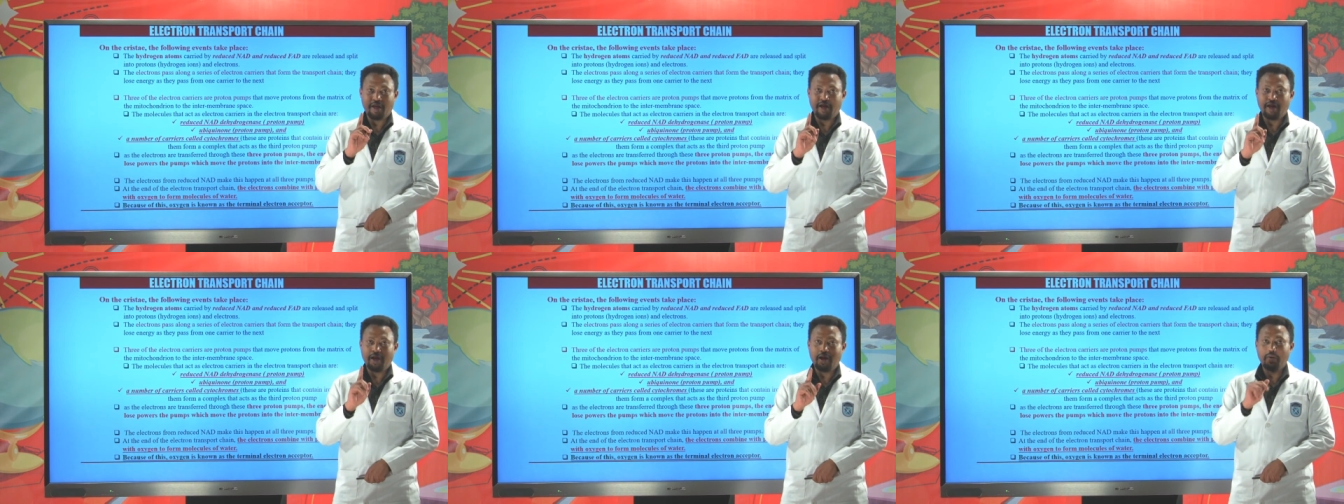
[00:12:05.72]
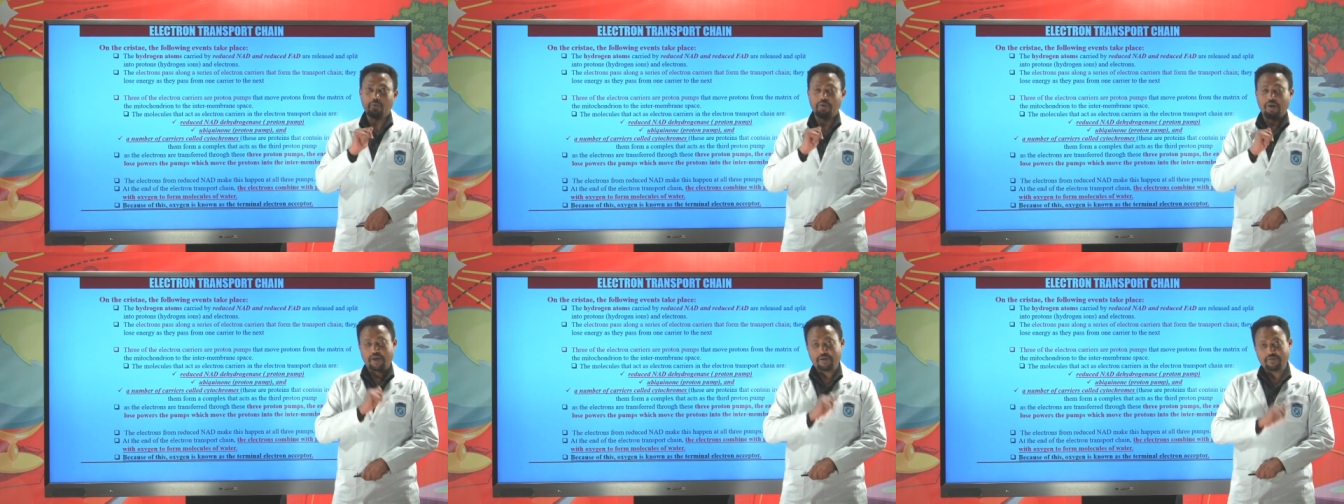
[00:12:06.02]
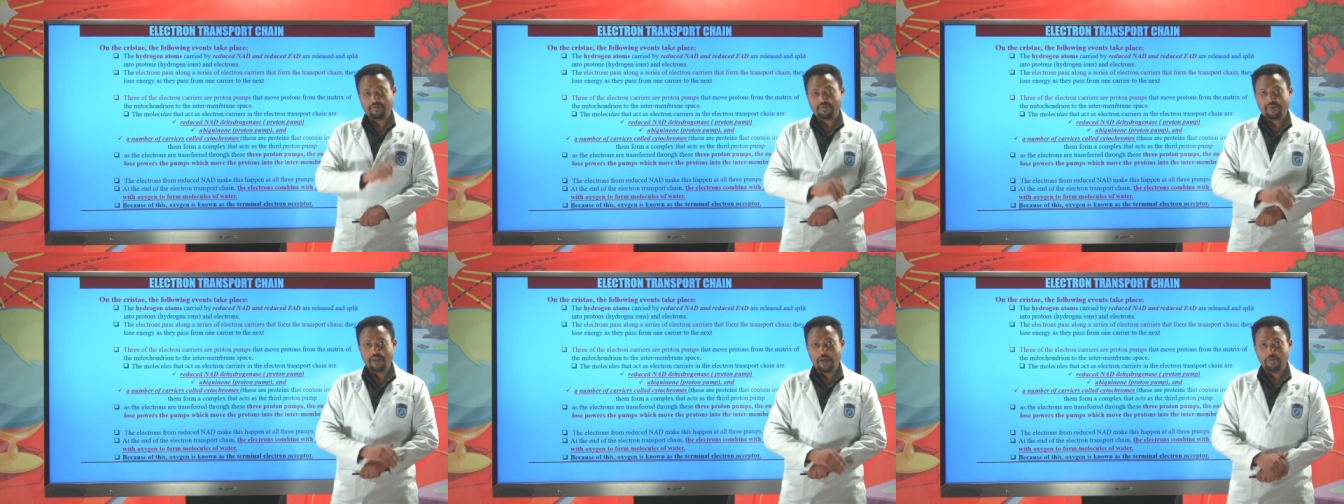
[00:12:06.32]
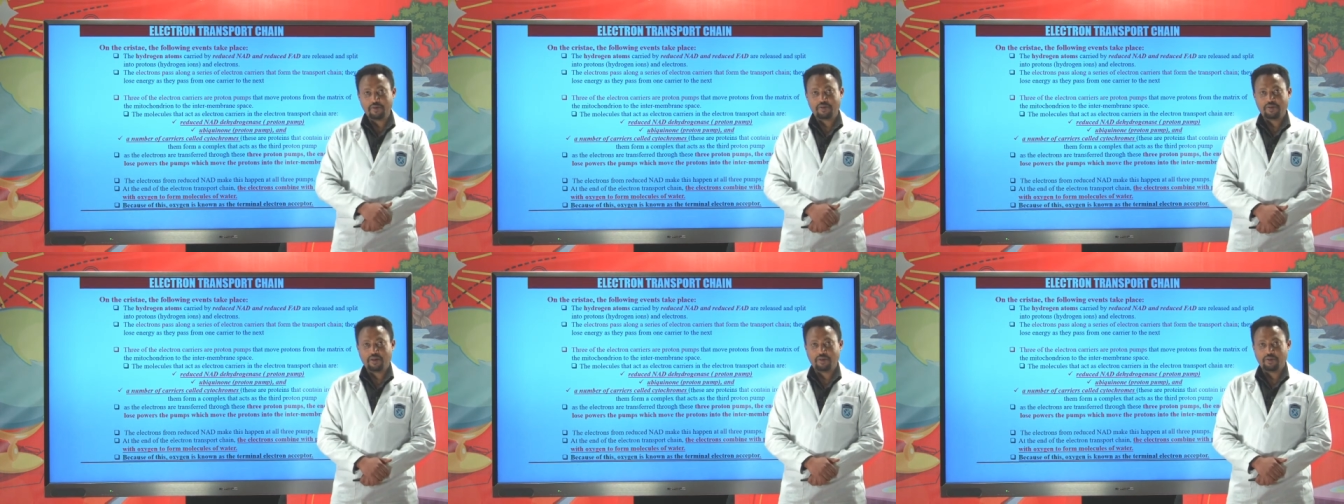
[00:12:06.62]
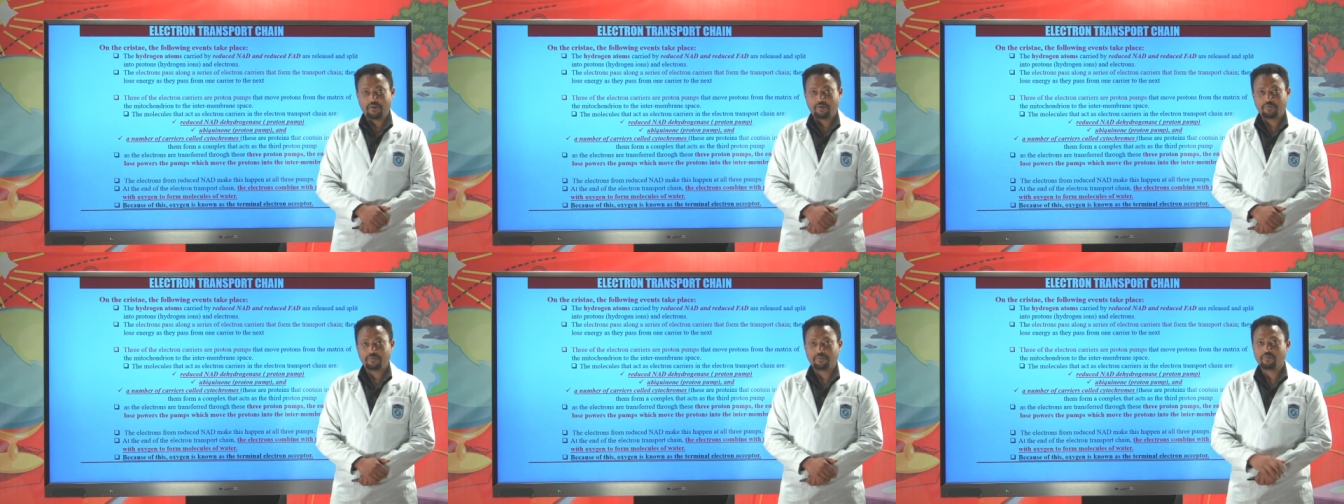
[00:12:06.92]
Okay, let me tell
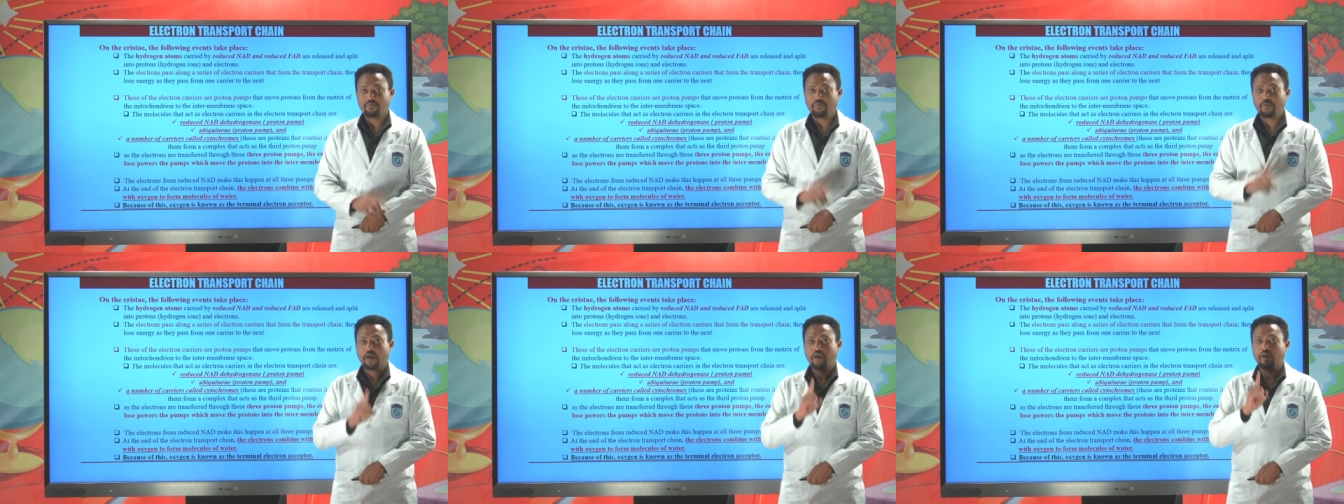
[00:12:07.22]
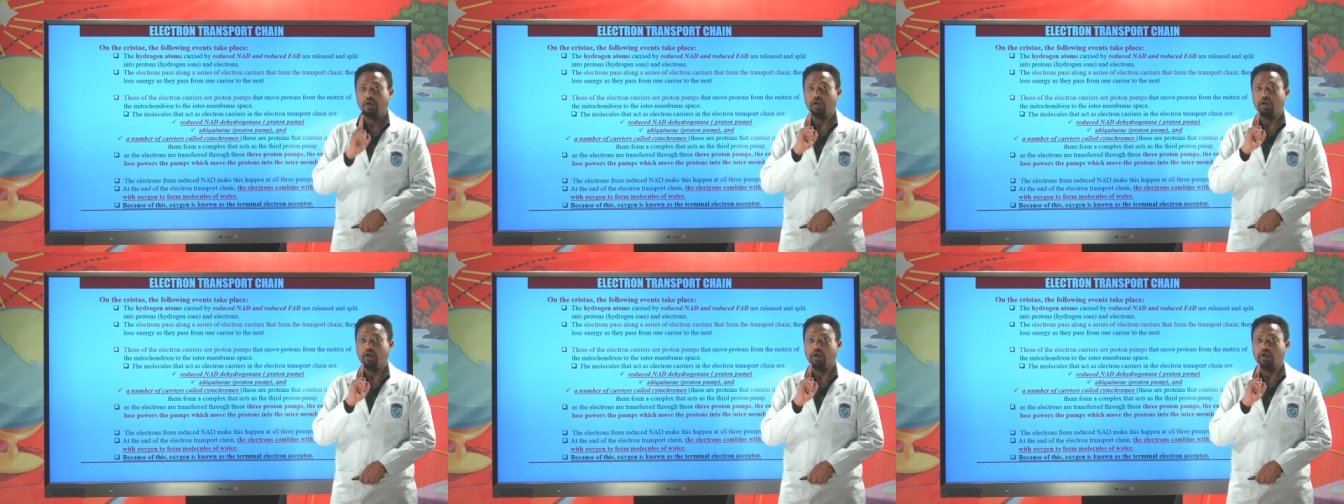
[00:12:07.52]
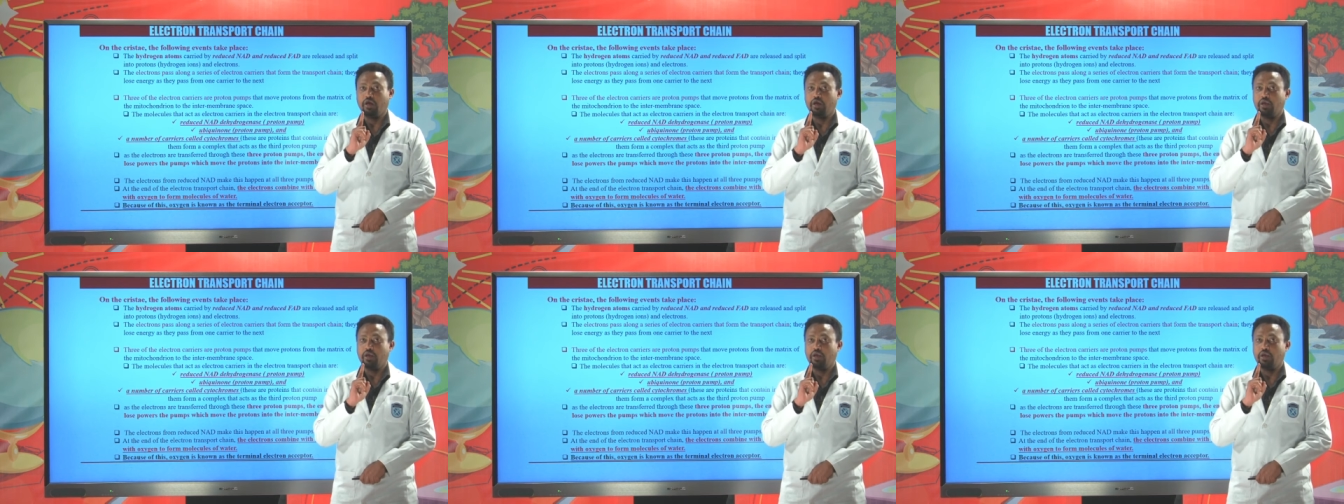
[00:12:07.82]
you. In